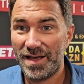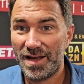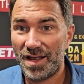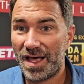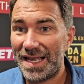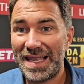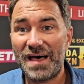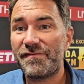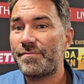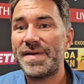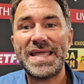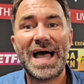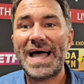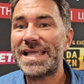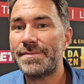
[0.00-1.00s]
Like, love
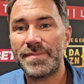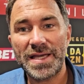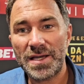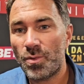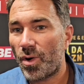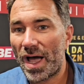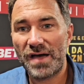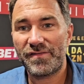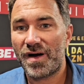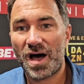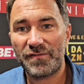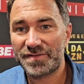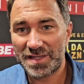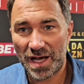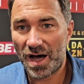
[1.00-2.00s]
me, hate me, whatever.
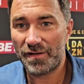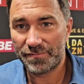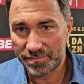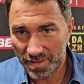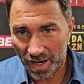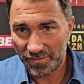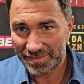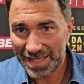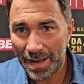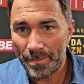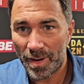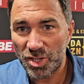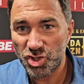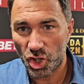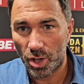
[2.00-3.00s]
I've done
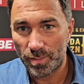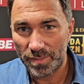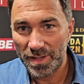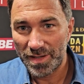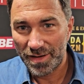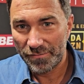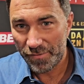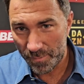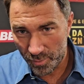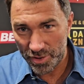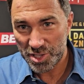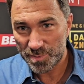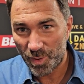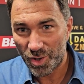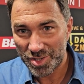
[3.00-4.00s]
my job for
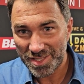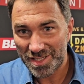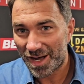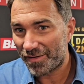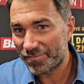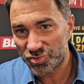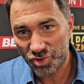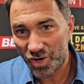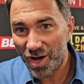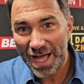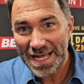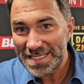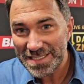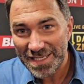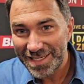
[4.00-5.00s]
British boxing. I've
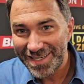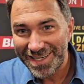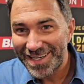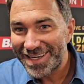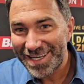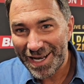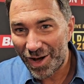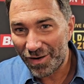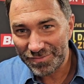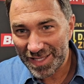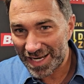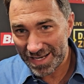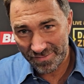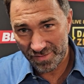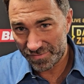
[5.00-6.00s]
tried, you know, I've
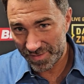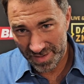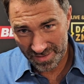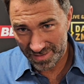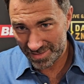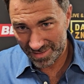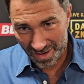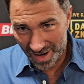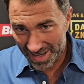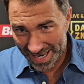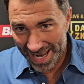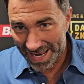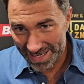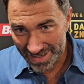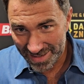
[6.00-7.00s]
done everything I
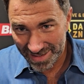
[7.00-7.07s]
can.